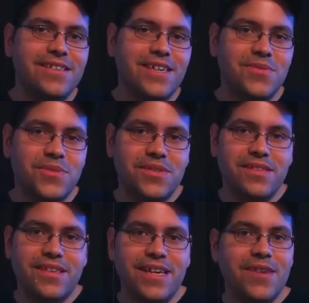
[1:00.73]
That's where
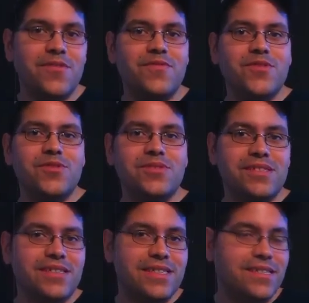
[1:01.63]
the thing I review is
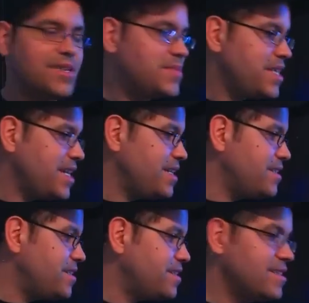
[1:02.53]
going to come in
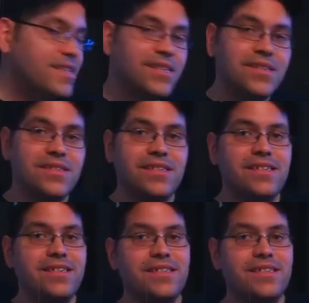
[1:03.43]
handy. It